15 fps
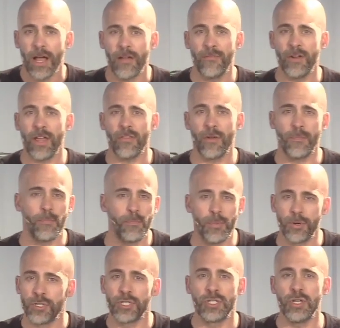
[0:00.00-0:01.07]
other
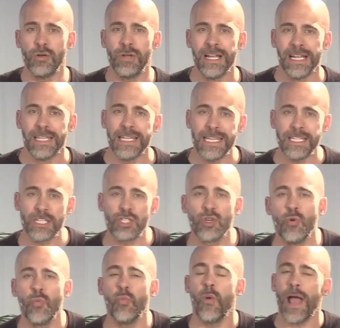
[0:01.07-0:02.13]
pursuit leads us
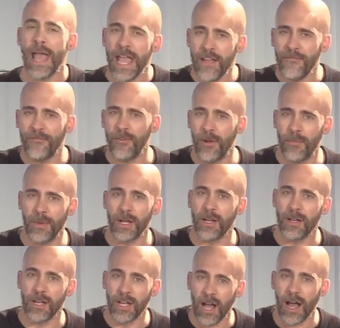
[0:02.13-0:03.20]
away from
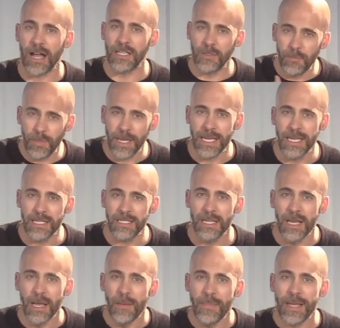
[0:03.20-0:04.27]
God's peace
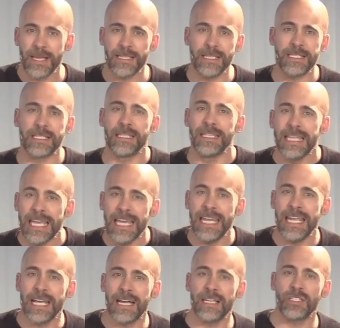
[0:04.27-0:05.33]
because it's
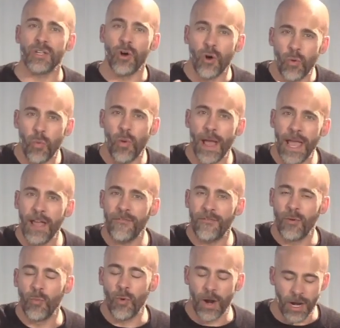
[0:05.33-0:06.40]
leading us away
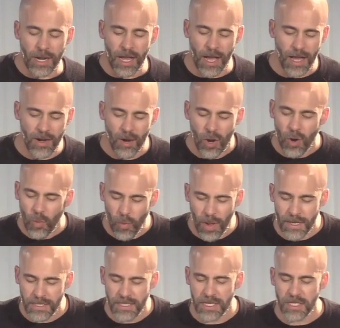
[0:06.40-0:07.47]
from where God
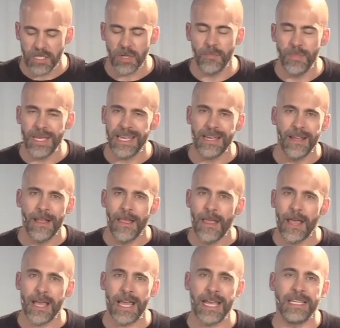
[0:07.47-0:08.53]
wants us to be.
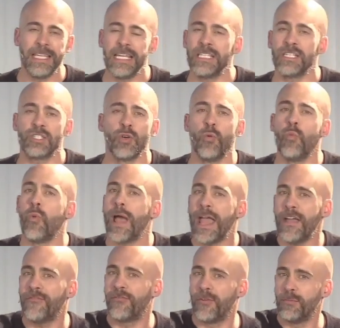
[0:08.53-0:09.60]
It leads us
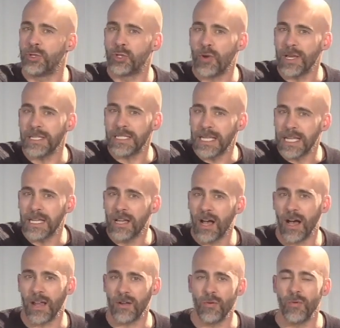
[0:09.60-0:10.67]
away from trusting
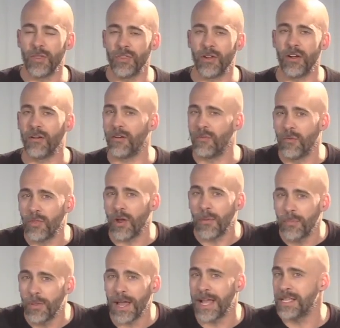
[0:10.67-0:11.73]
God with our
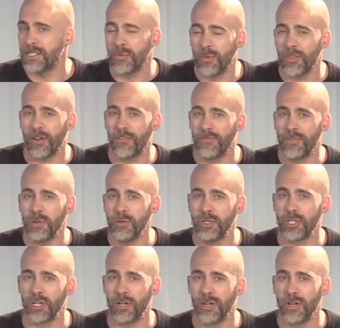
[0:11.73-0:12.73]
plans and with our future.